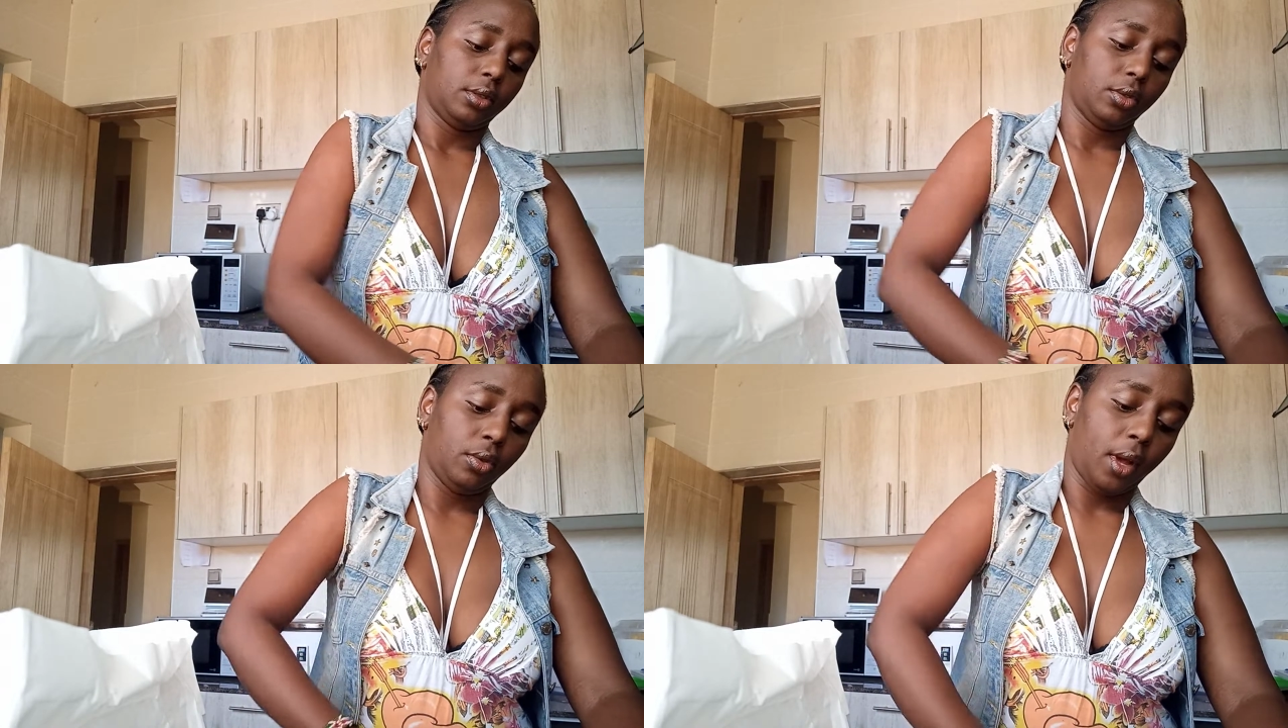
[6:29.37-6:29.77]

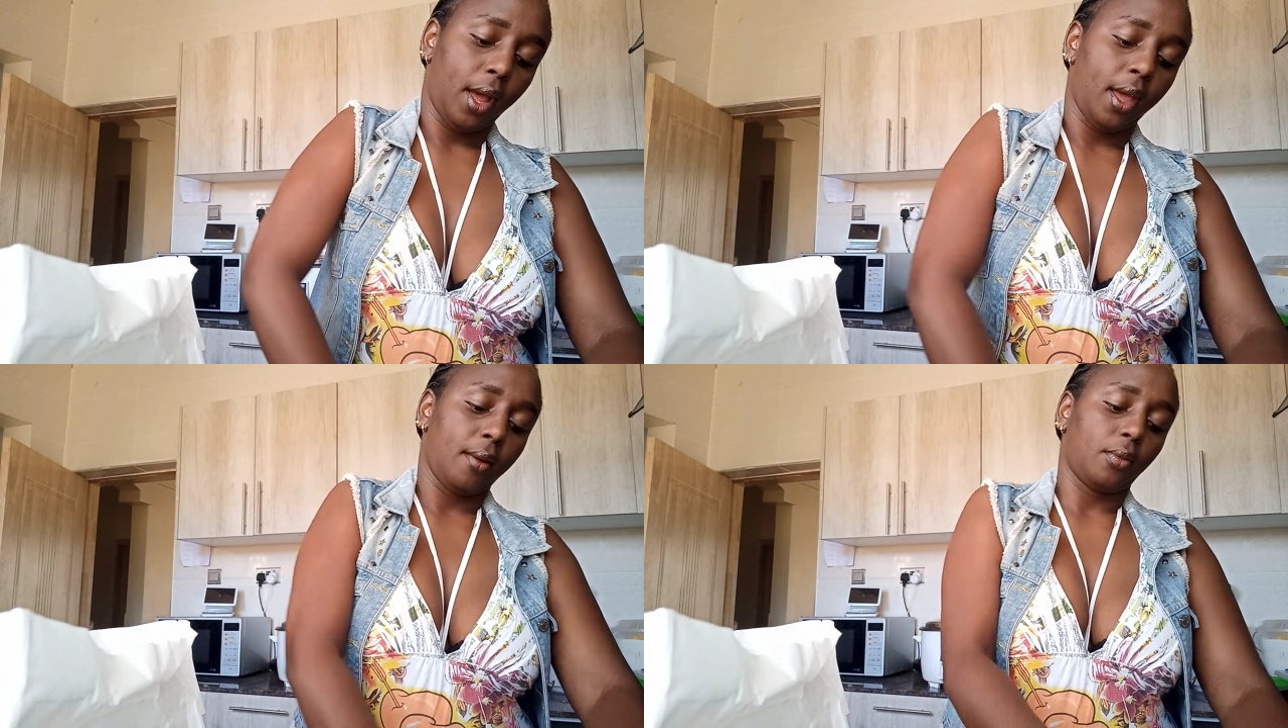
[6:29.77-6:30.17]
So
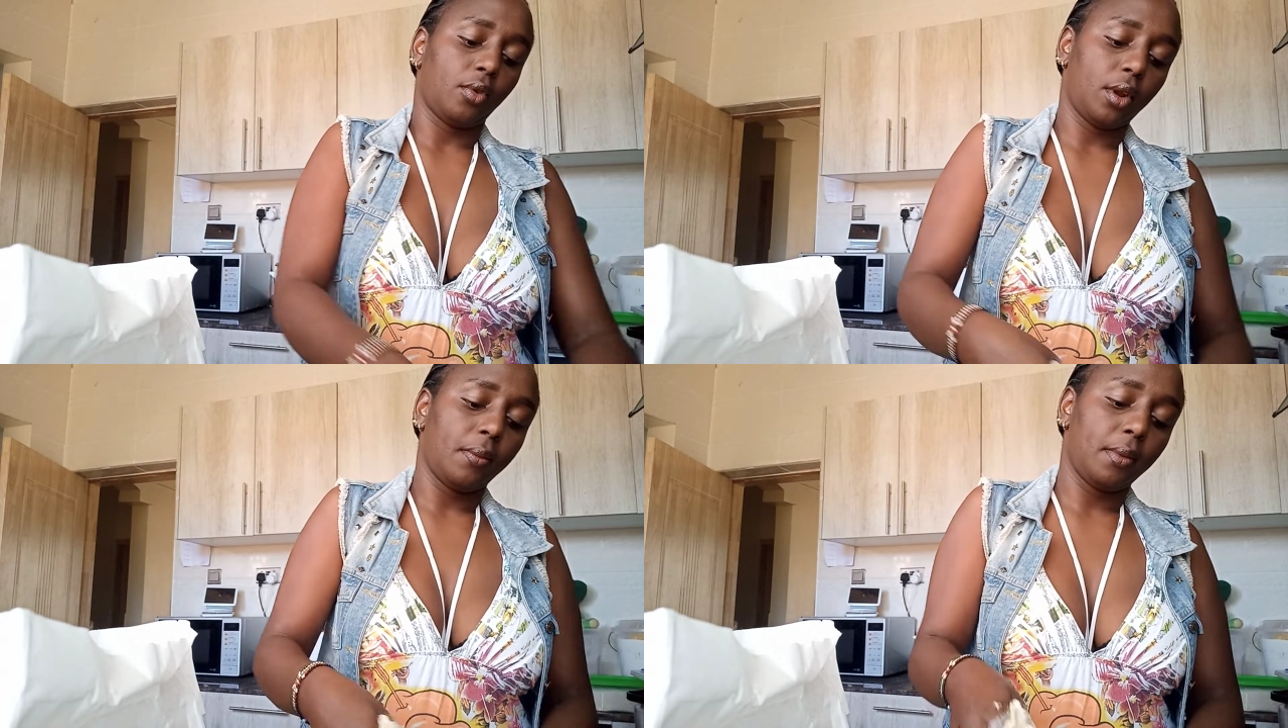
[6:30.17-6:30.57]
I am
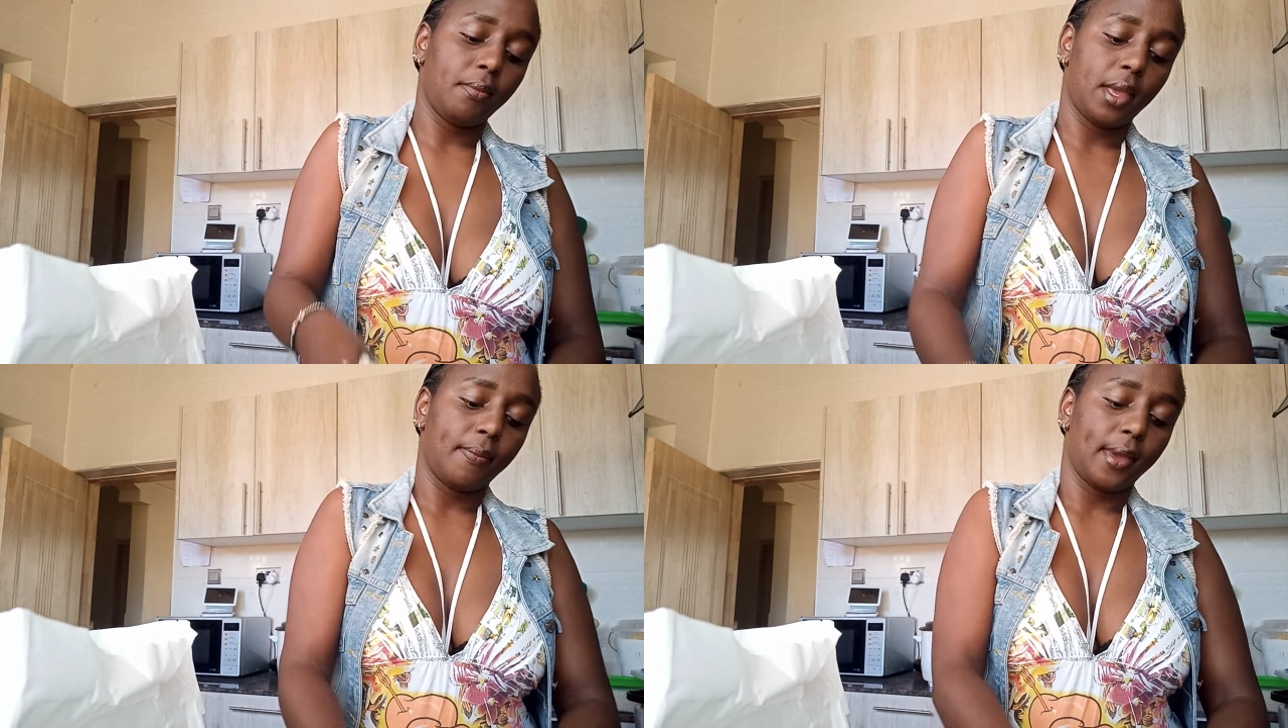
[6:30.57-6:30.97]
gonna
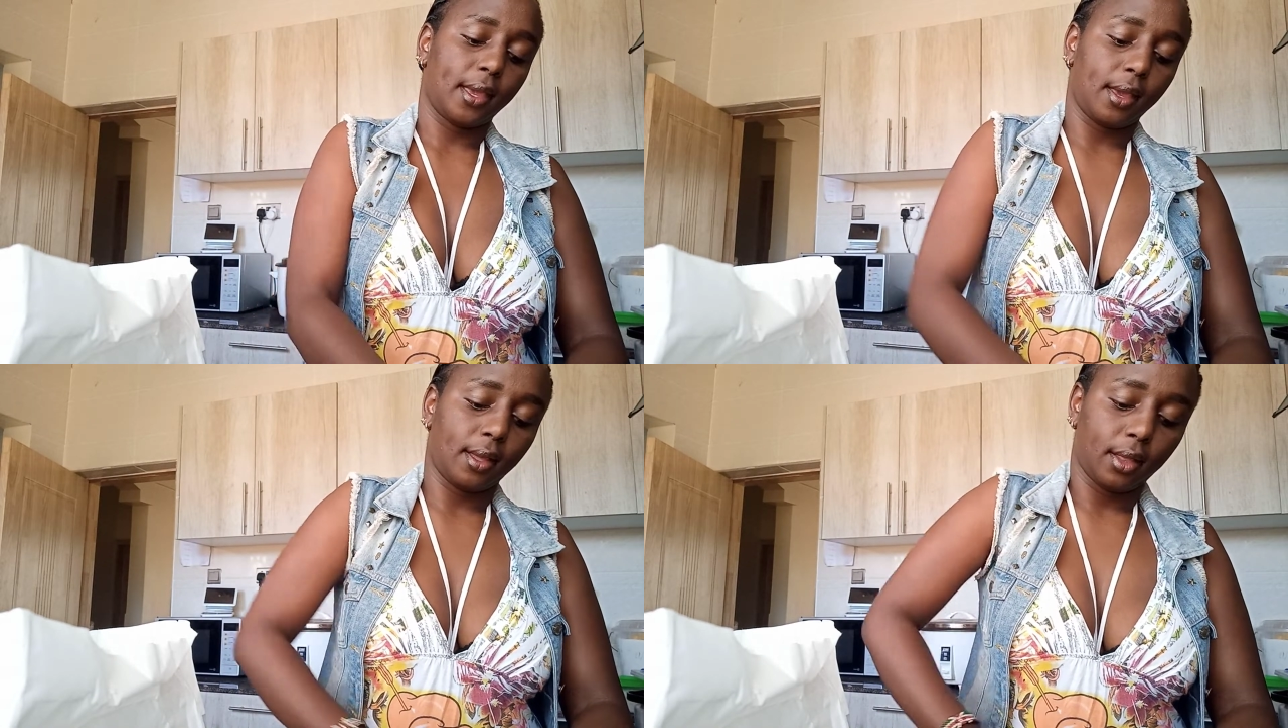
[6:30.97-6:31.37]
be
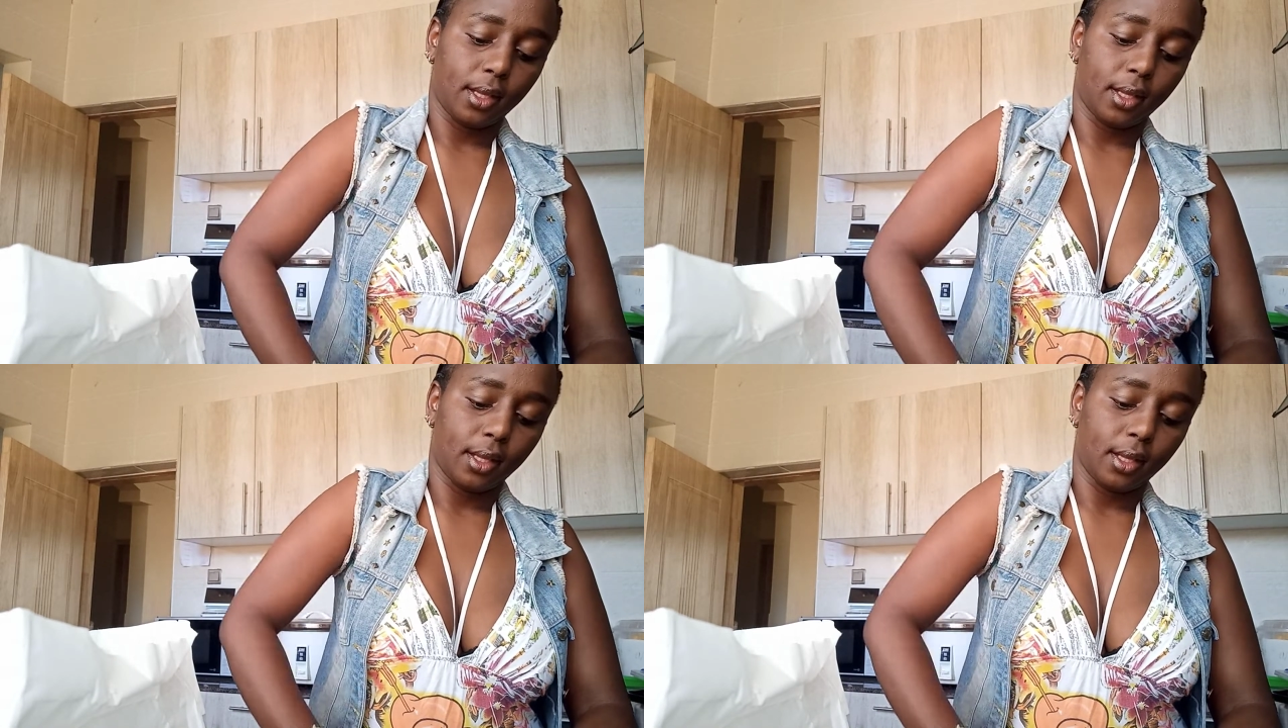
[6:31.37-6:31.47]
making